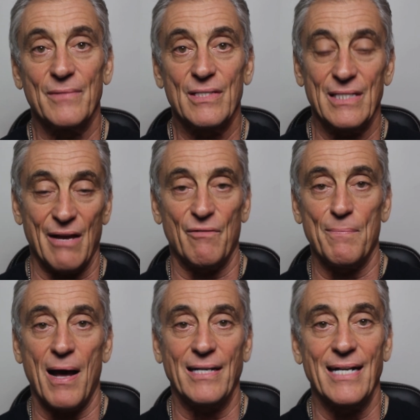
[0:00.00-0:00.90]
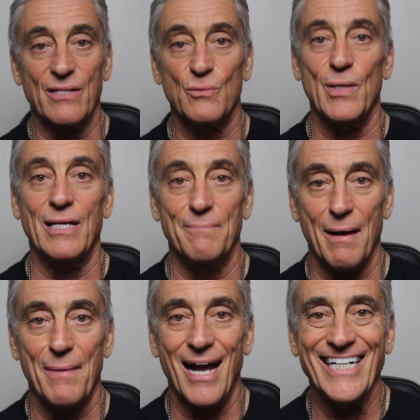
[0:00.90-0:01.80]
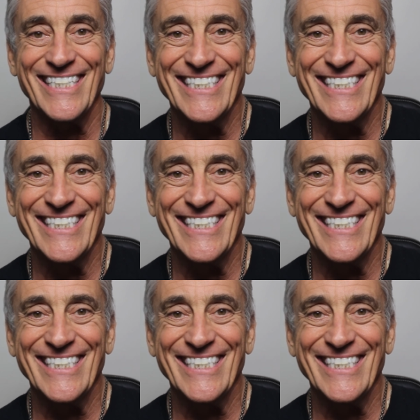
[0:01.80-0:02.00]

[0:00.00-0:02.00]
See everybody next week. Bye-bye.